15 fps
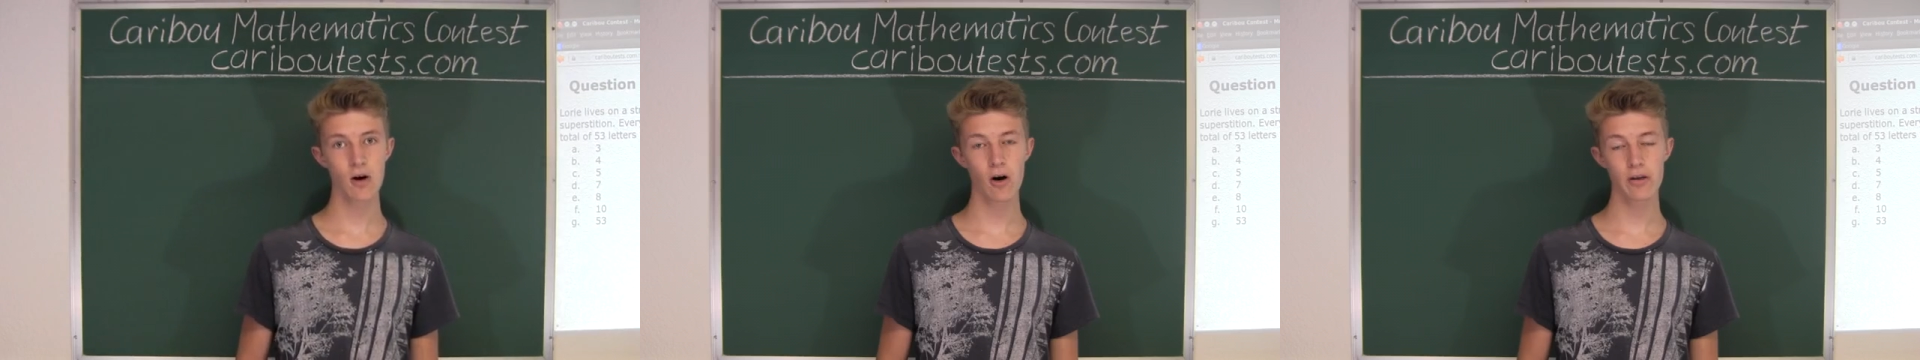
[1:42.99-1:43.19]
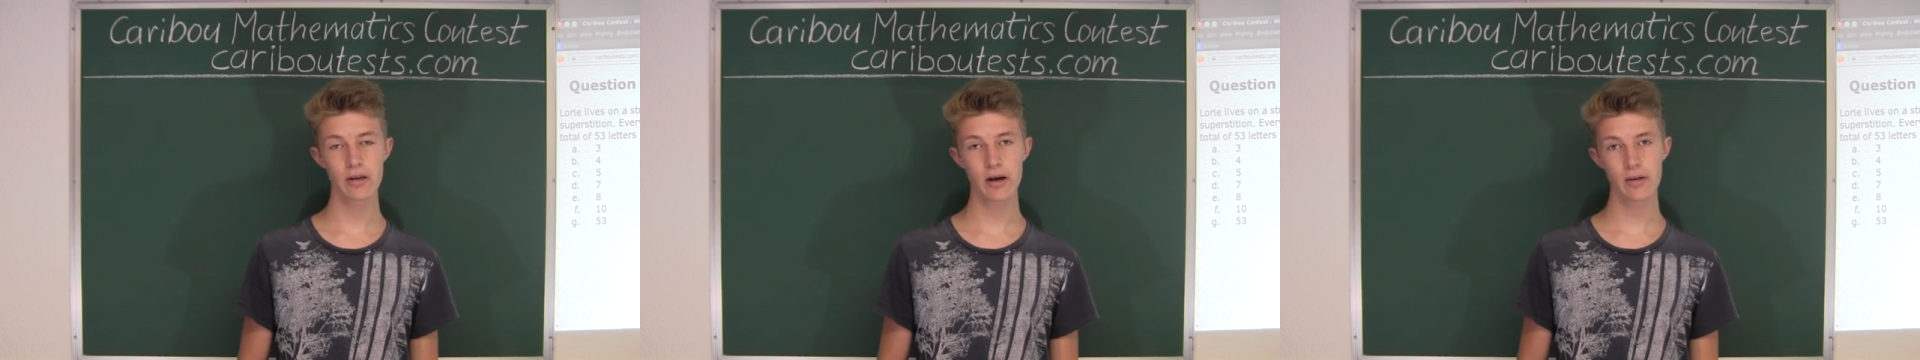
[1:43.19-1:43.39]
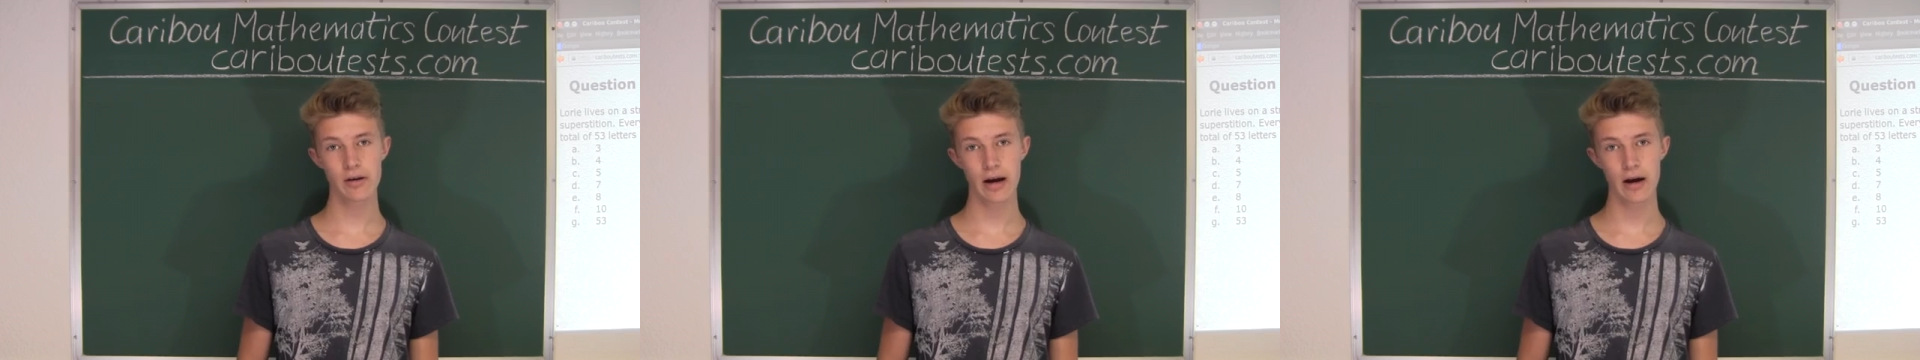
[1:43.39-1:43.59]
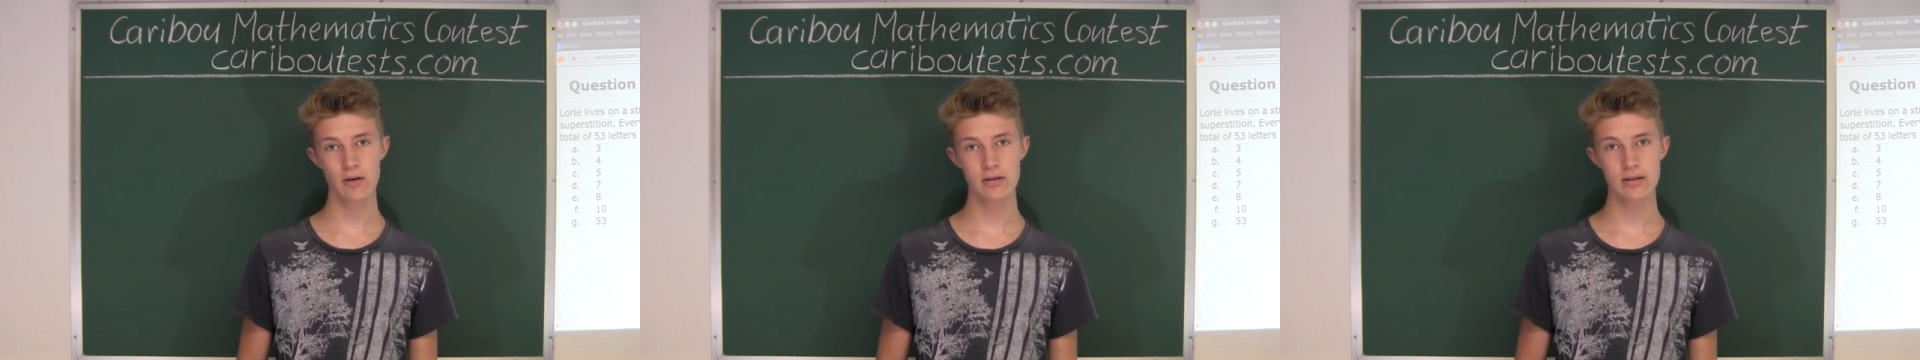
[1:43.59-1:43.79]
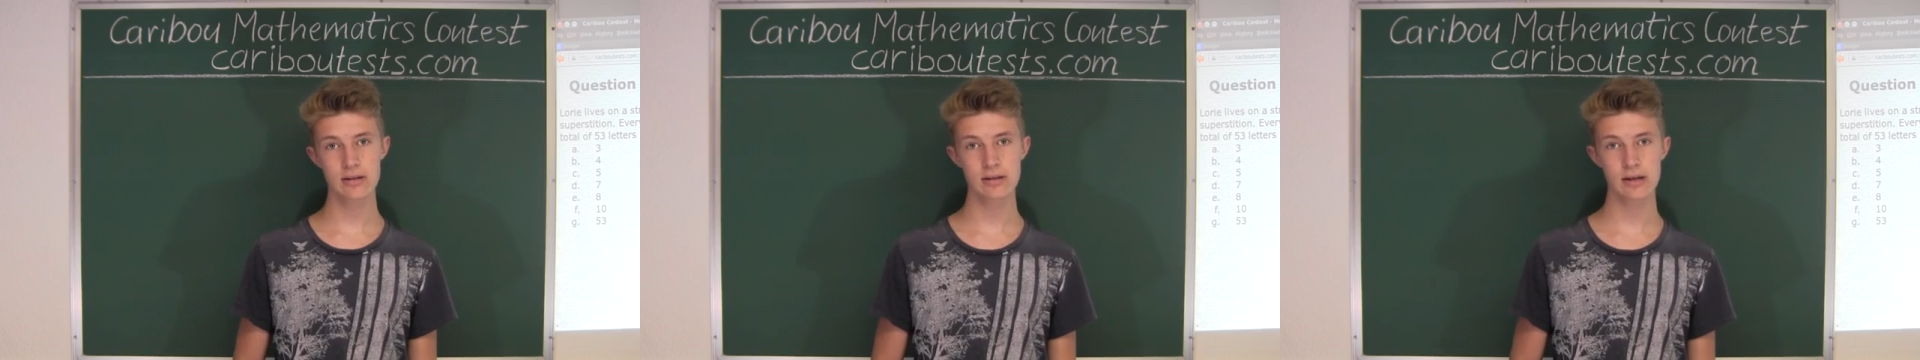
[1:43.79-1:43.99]
all the other
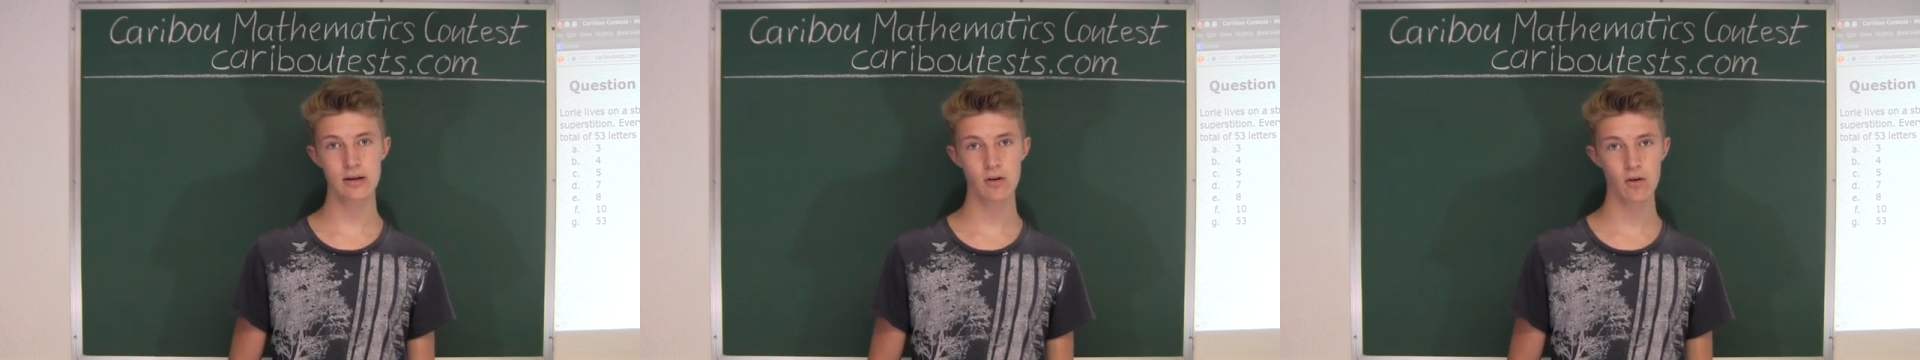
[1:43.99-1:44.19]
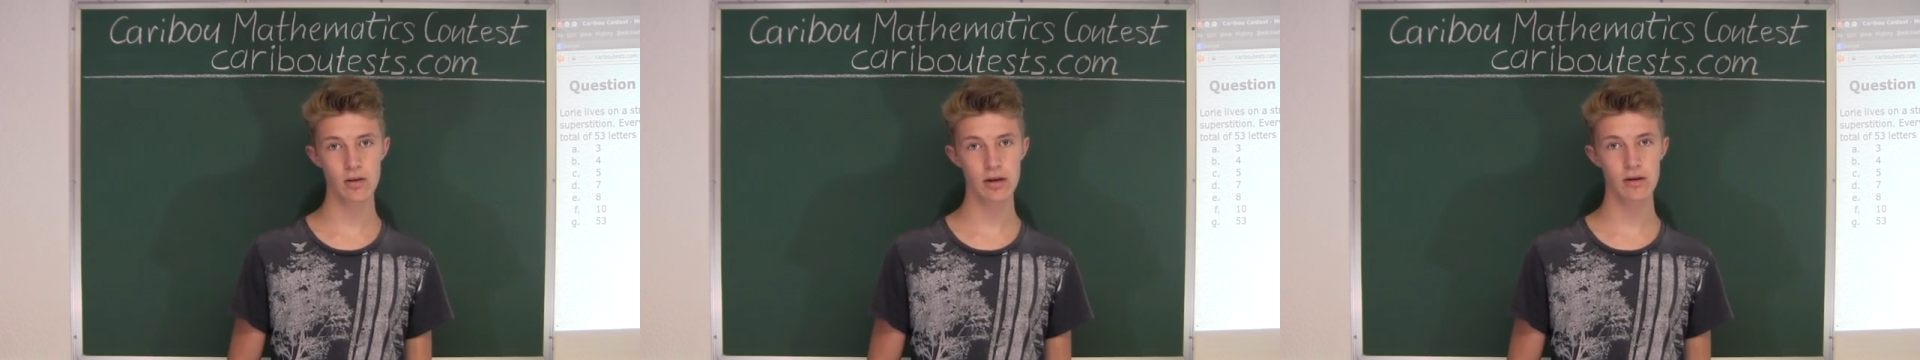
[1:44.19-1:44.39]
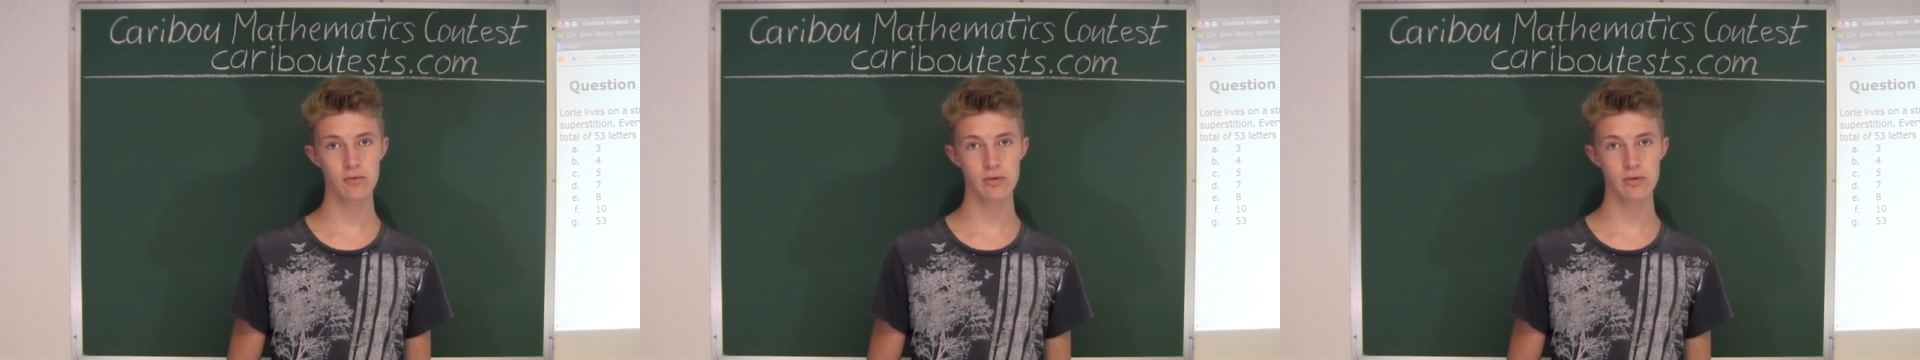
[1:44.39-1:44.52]
houses can only